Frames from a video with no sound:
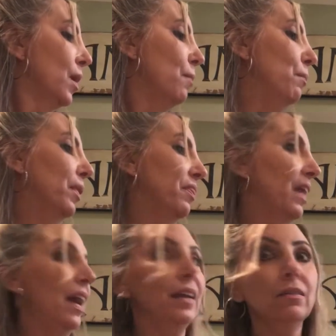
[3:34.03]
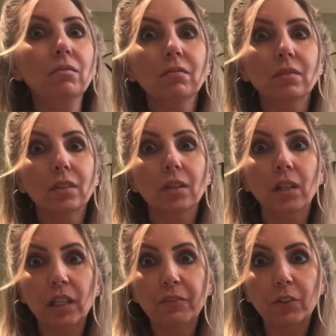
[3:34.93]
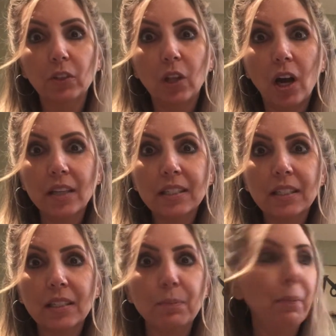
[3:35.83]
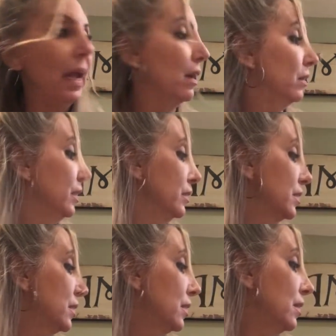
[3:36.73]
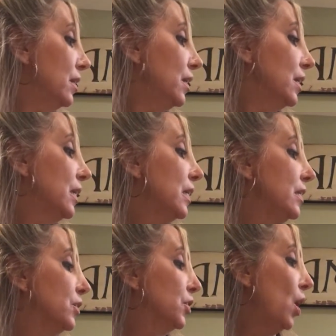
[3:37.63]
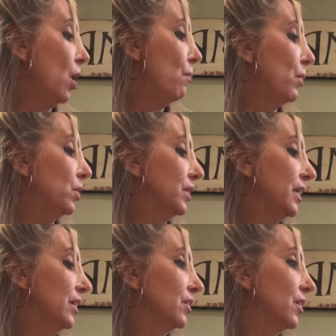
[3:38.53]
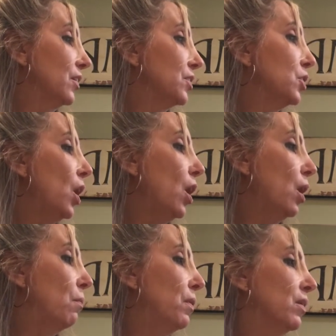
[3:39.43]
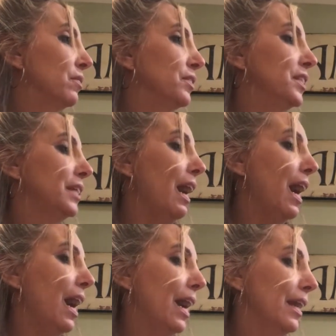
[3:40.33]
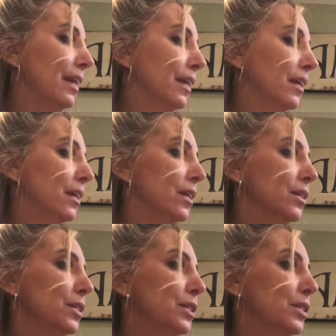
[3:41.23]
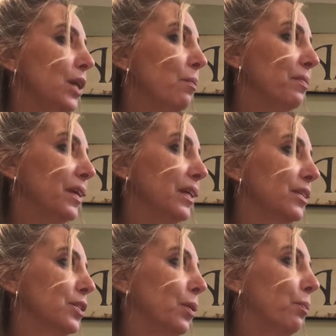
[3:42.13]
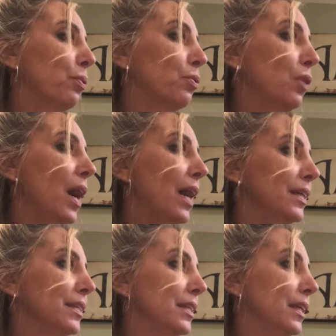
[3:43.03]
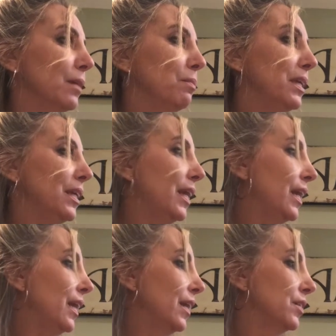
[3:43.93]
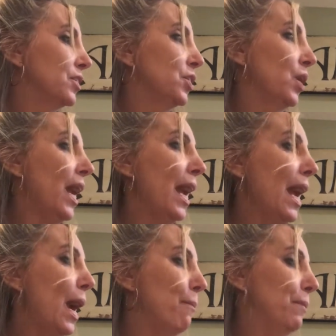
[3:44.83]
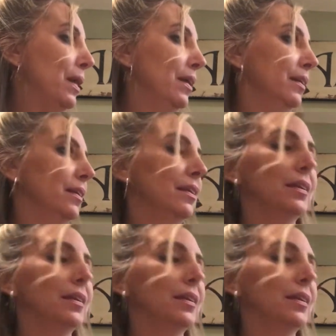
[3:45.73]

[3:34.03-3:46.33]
But then Clifford lost his balance. He tumbled into the tub of dye. Something surprising began to happen.